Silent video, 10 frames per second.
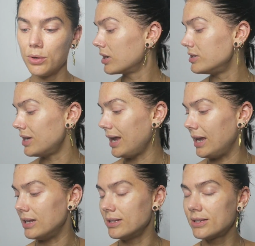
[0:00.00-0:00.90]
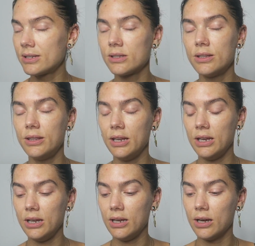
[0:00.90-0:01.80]
contains
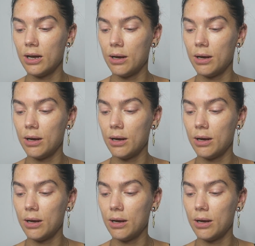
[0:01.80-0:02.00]
the